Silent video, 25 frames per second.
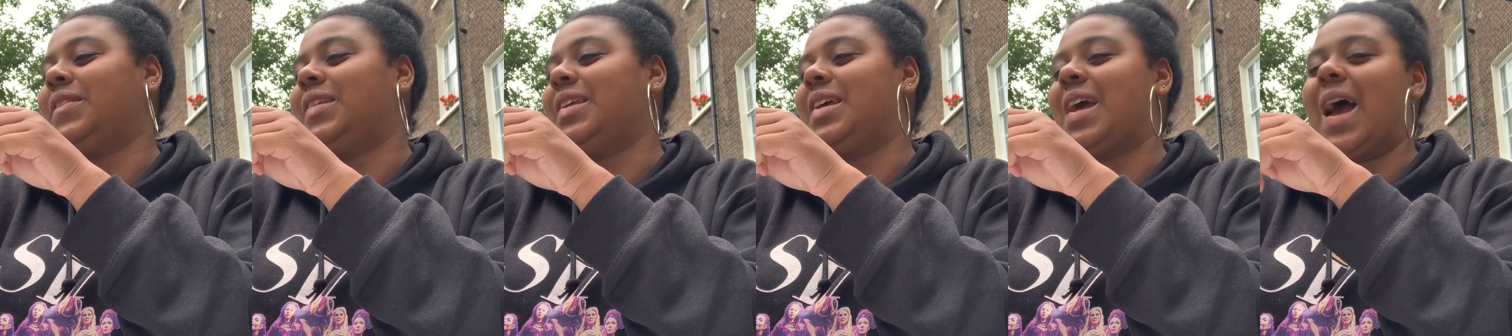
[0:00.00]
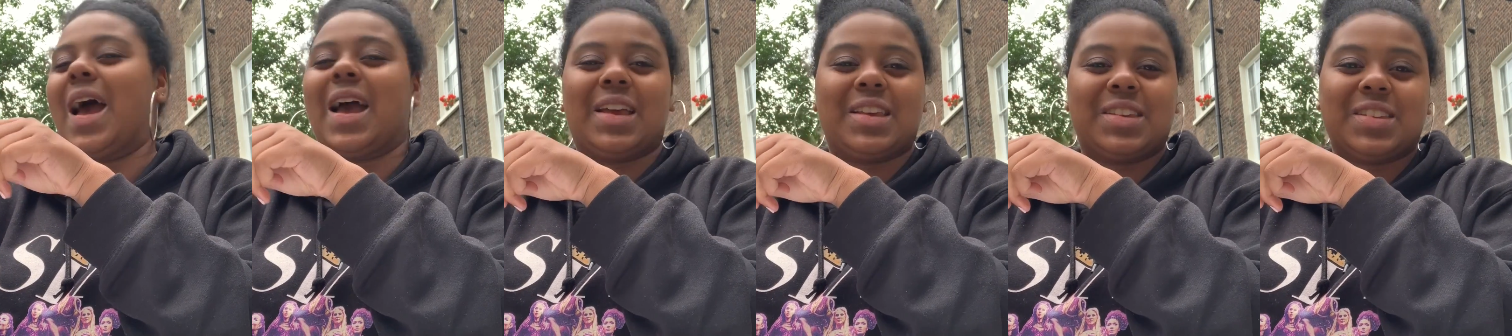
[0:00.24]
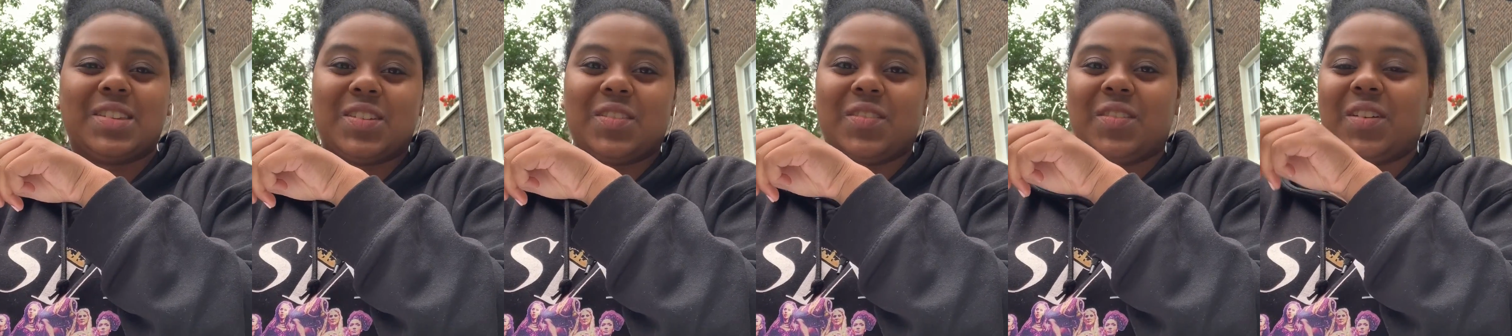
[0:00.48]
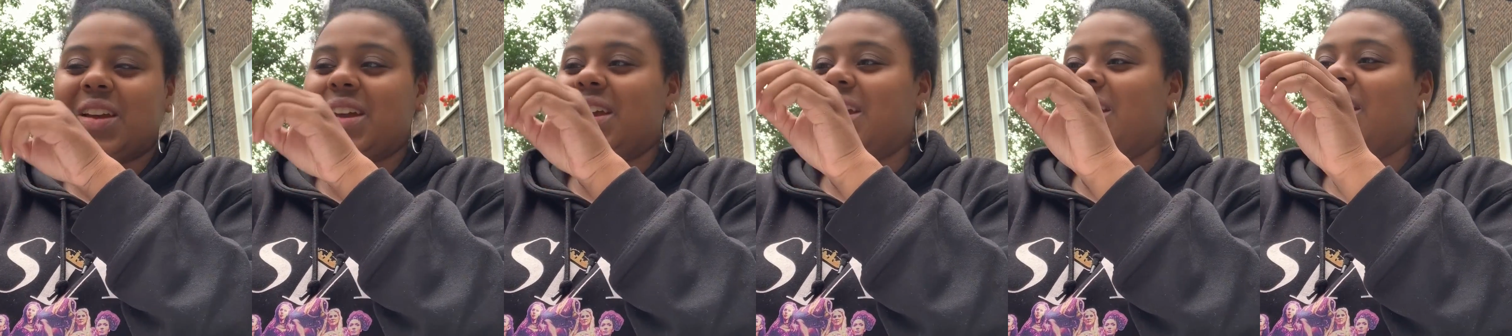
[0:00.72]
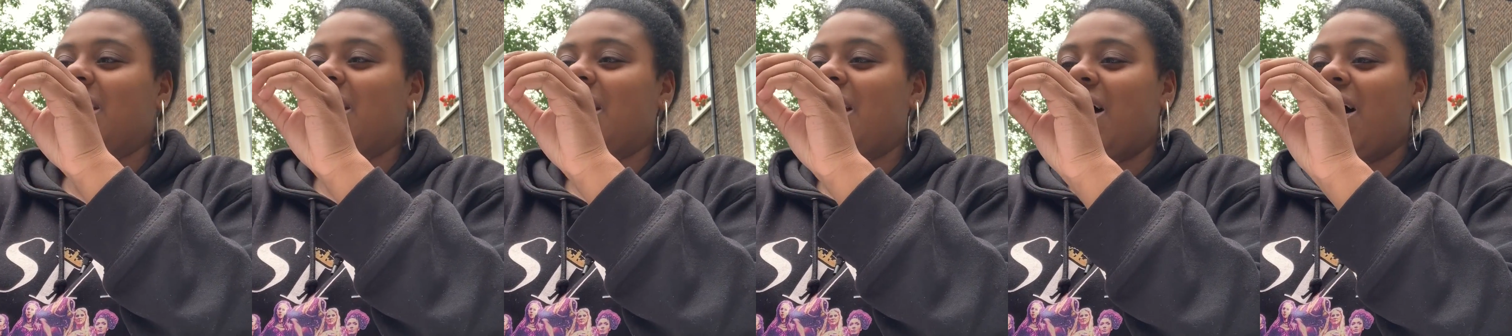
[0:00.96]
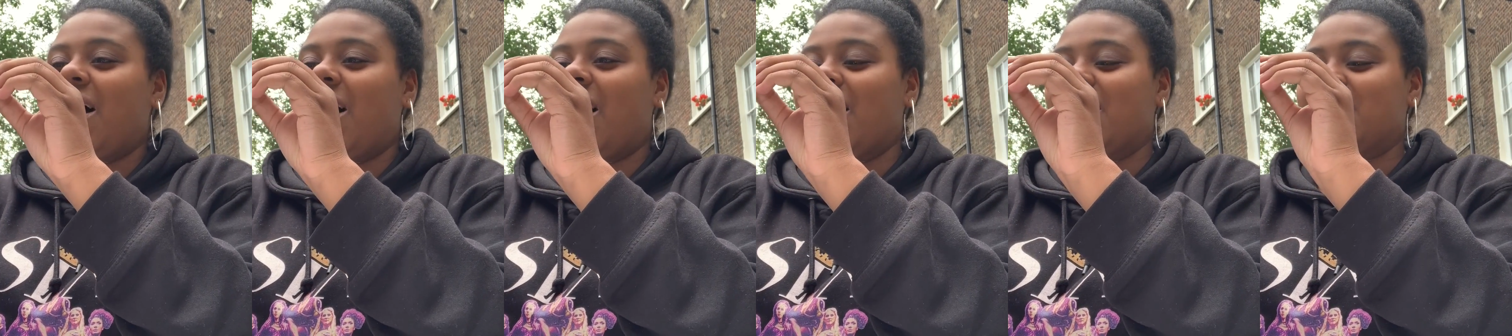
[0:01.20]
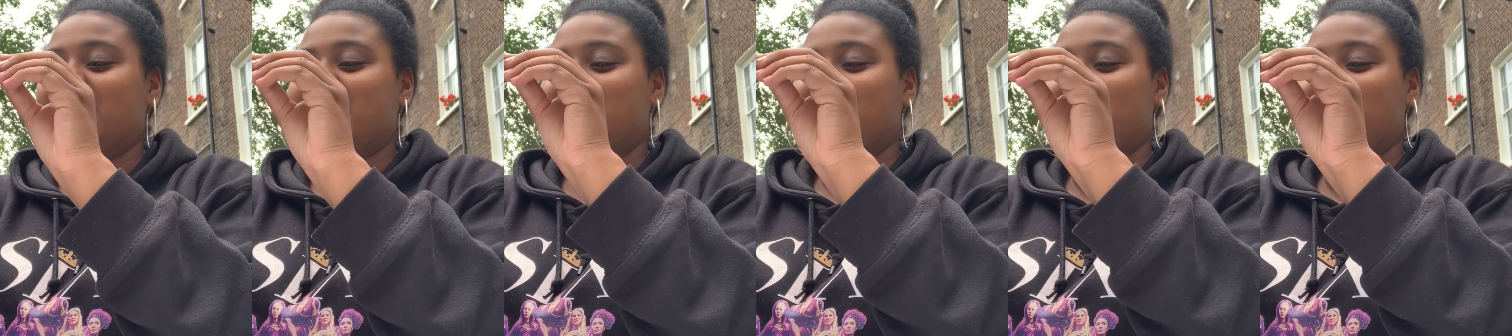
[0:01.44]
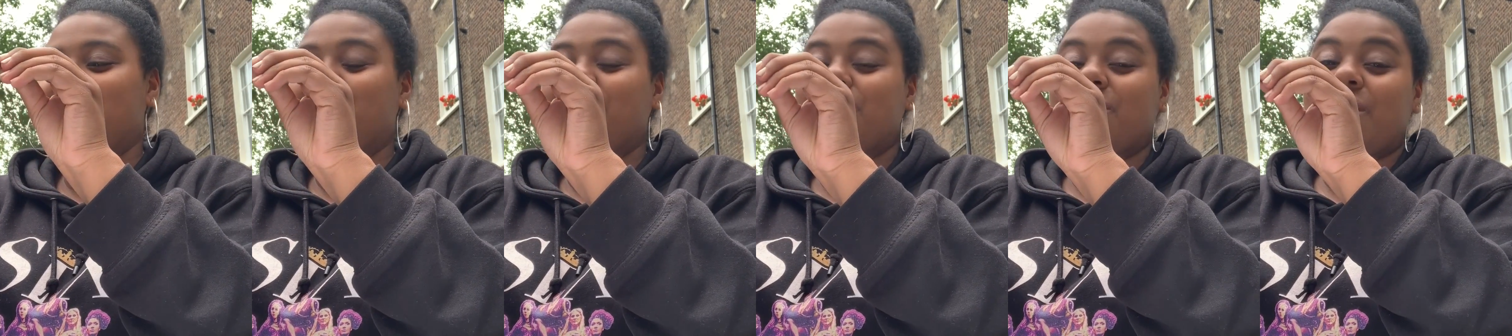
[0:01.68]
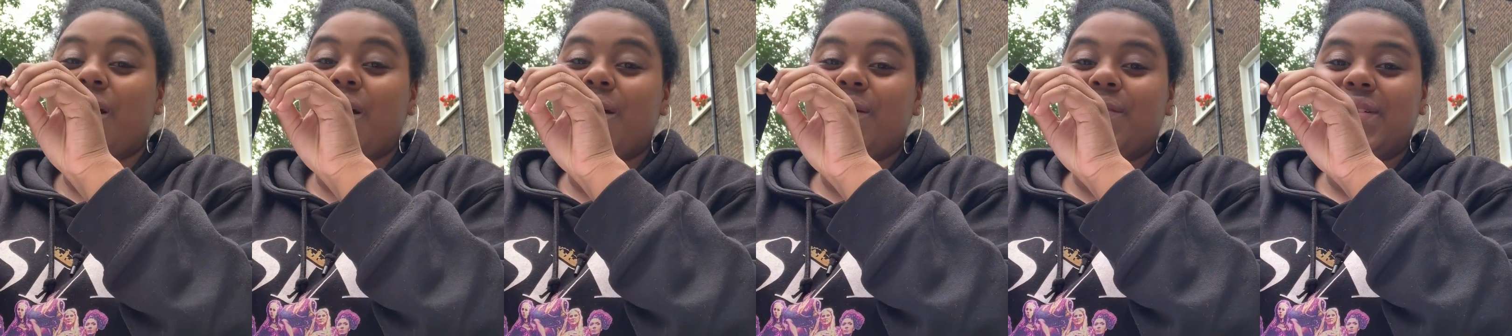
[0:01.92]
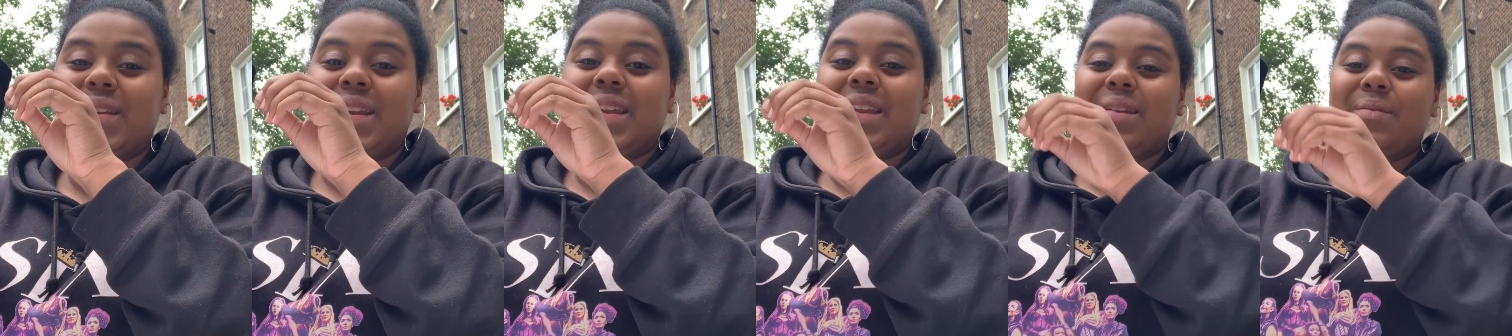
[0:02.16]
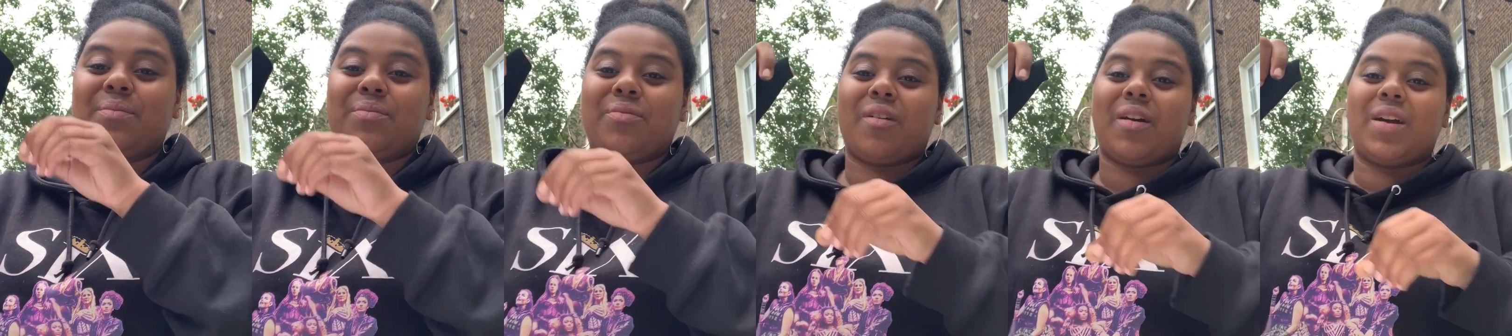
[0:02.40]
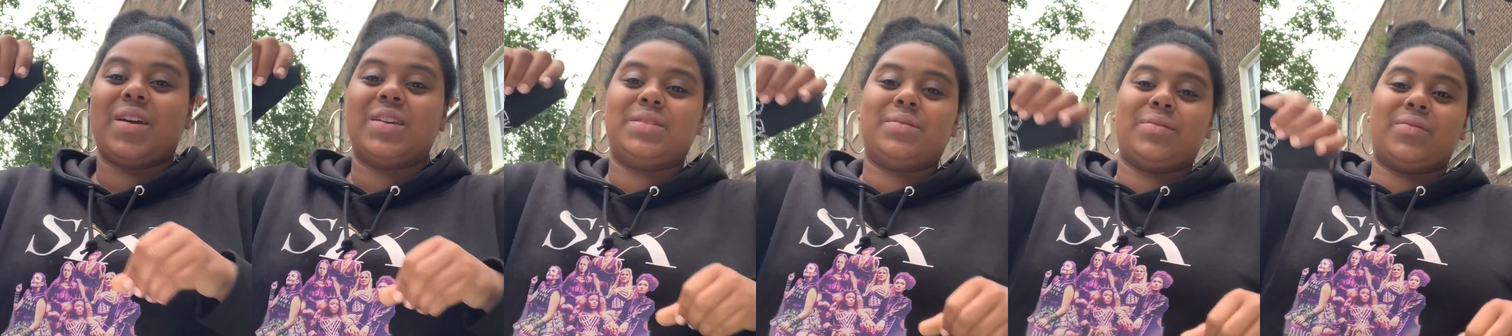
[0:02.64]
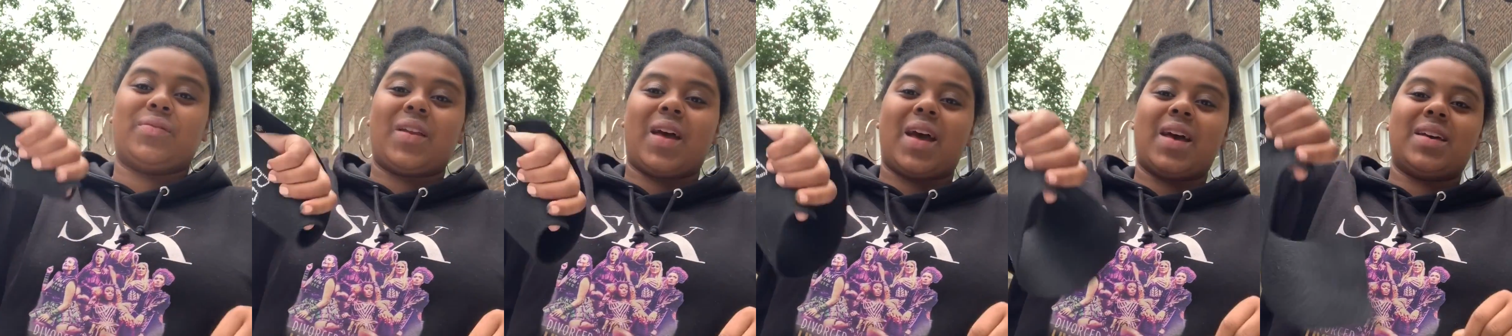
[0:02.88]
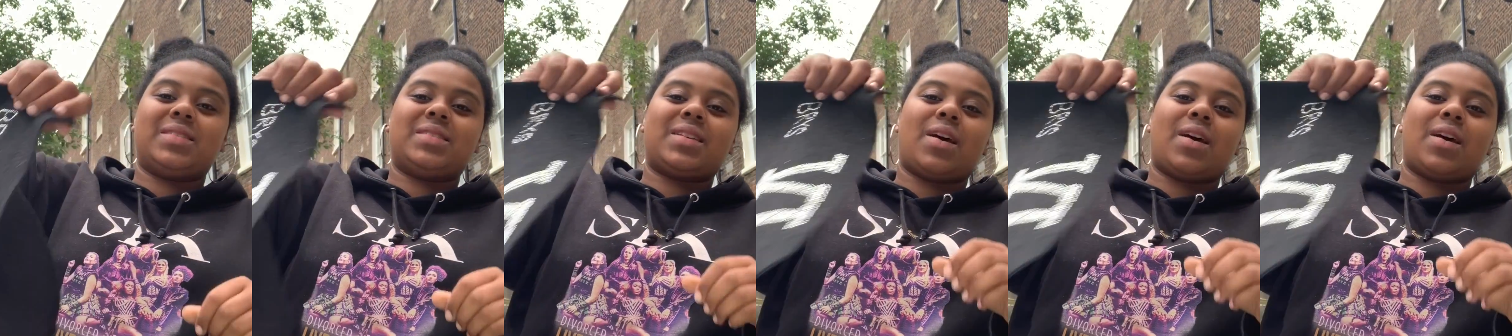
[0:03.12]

gangstery, I'll do Brys with an S.